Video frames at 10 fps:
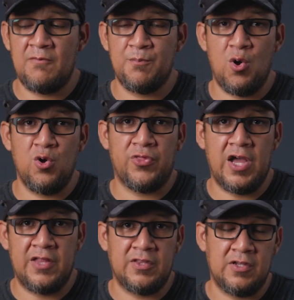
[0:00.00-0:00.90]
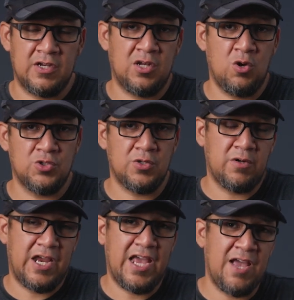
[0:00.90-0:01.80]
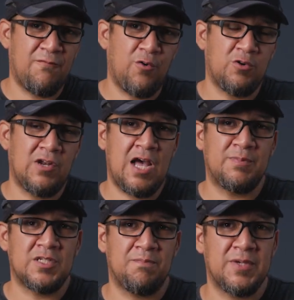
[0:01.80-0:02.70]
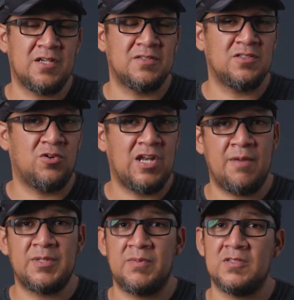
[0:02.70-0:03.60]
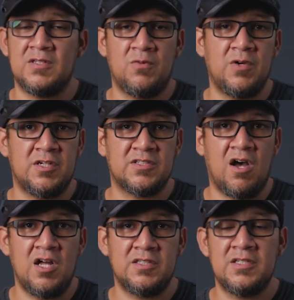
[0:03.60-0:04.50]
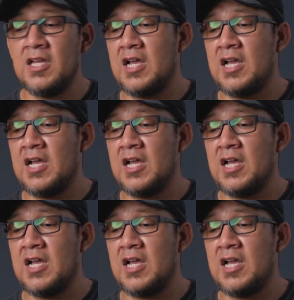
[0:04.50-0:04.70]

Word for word: both on the enclosure and for your laptop because your laptop does not run as hot